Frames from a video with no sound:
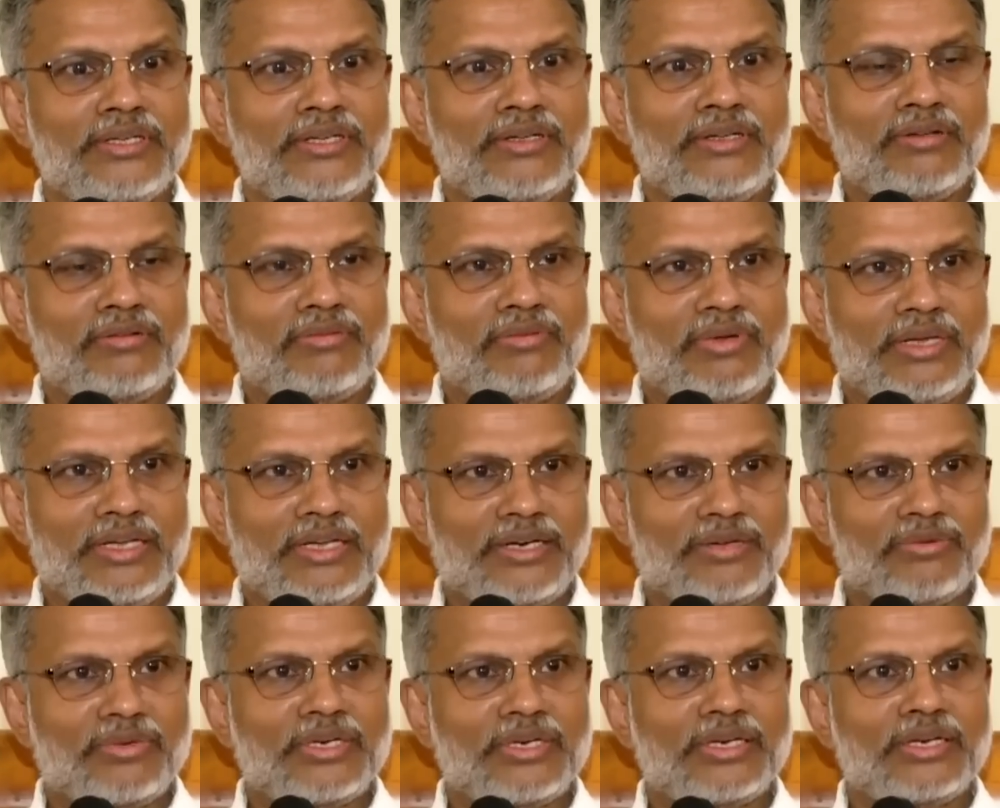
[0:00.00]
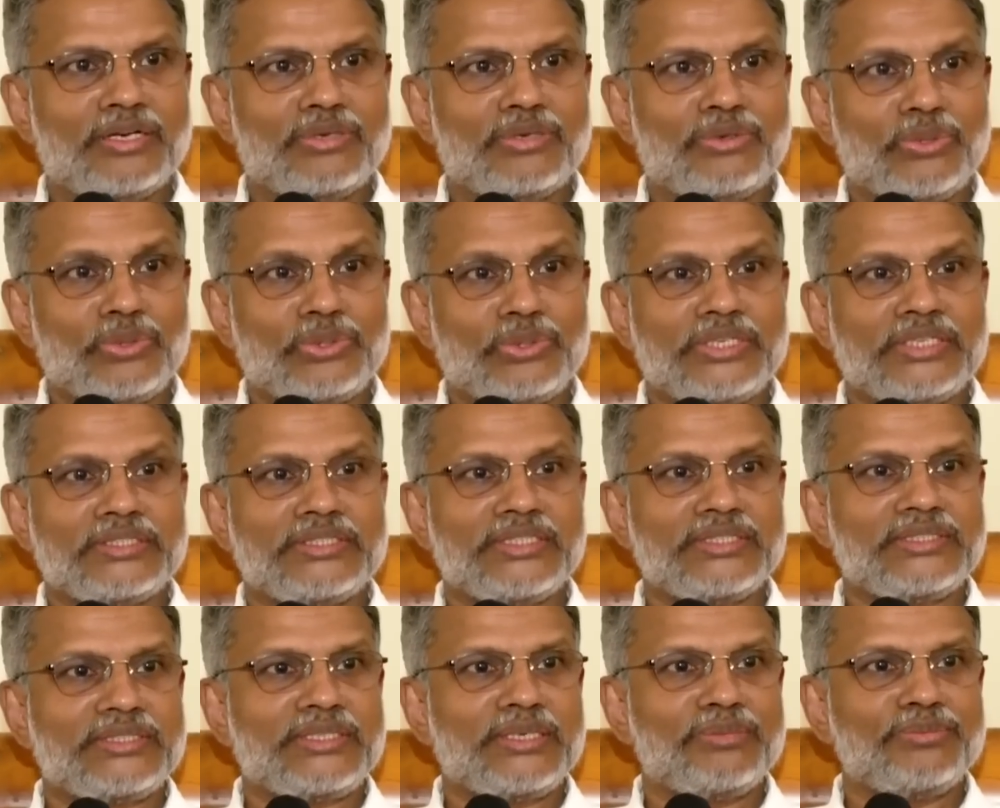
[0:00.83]
Wherever crucial
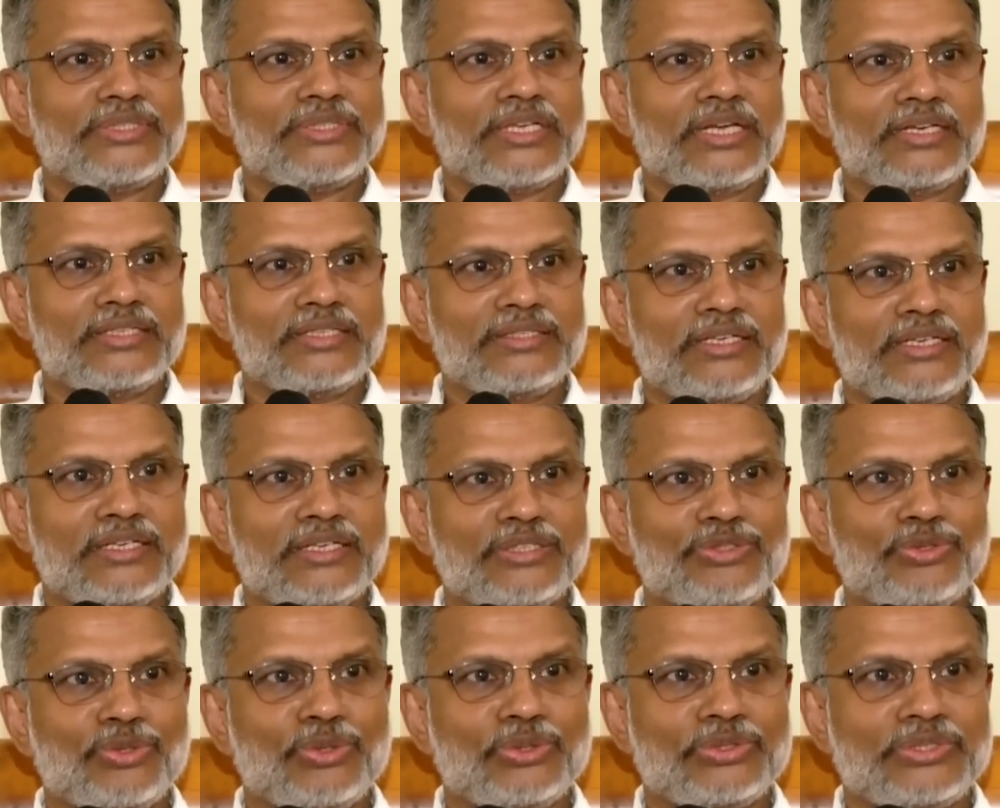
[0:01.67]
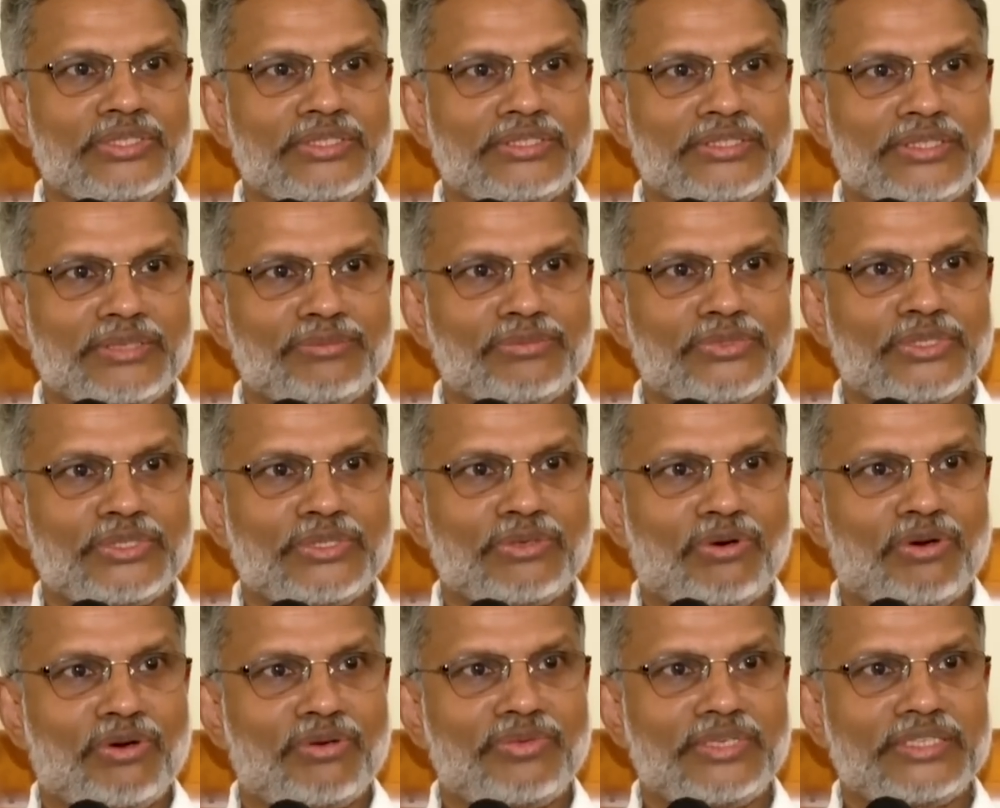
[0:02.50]
systems are there, those systems
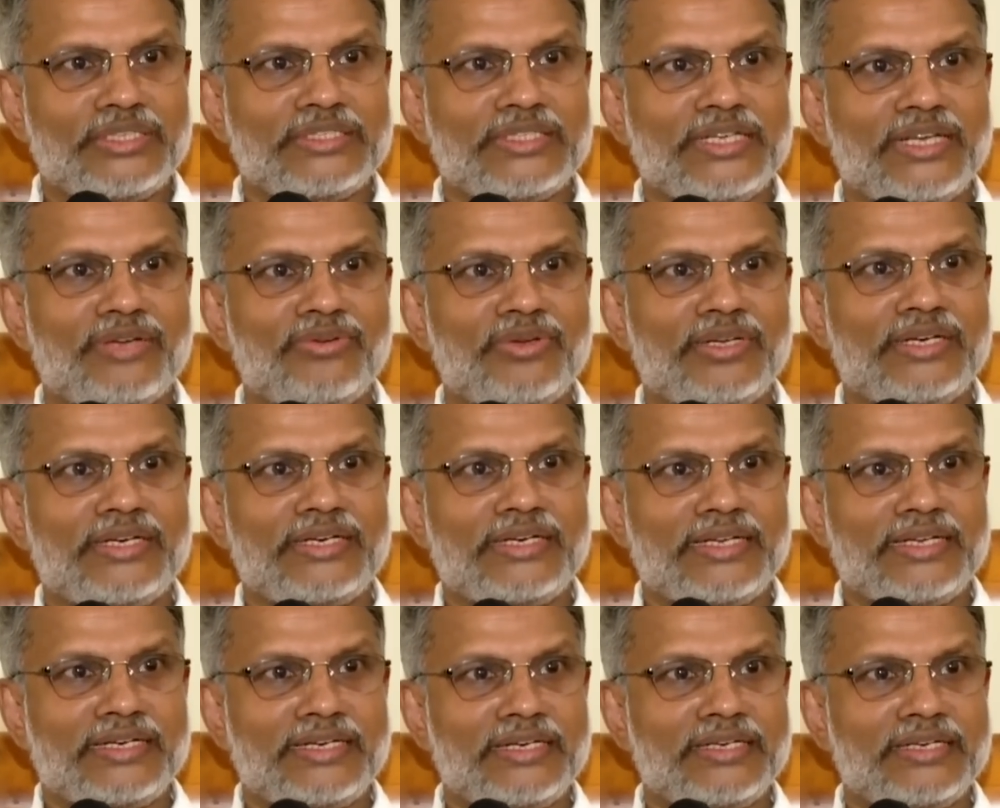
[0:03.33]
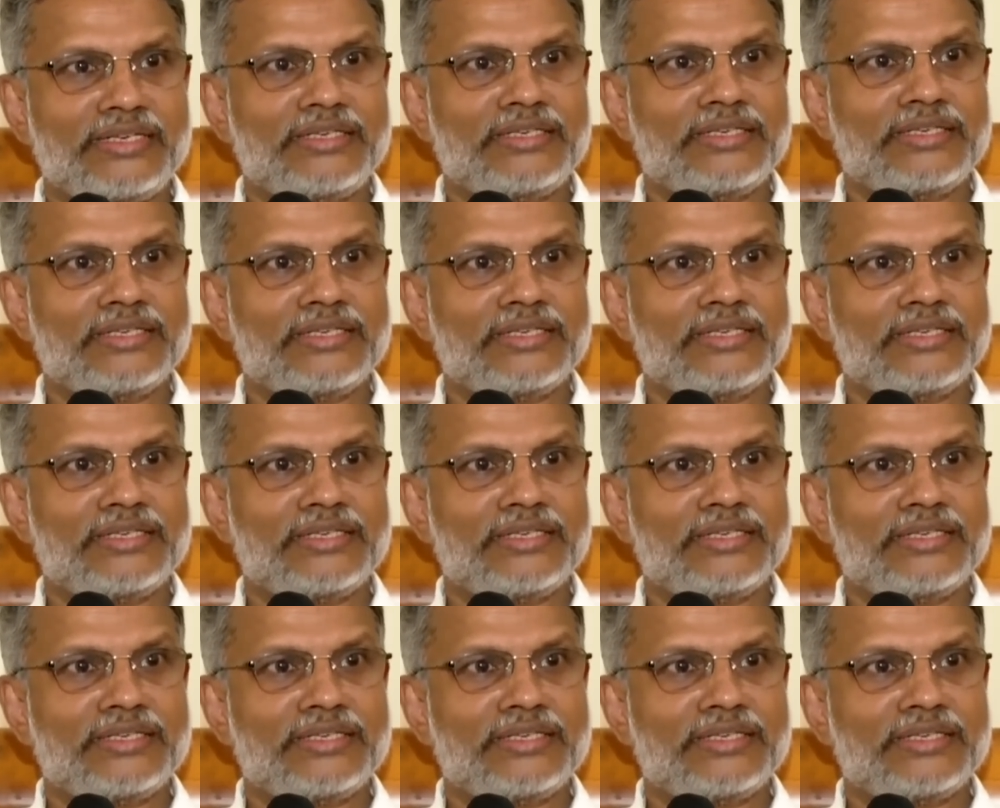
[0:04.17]
always have a redundant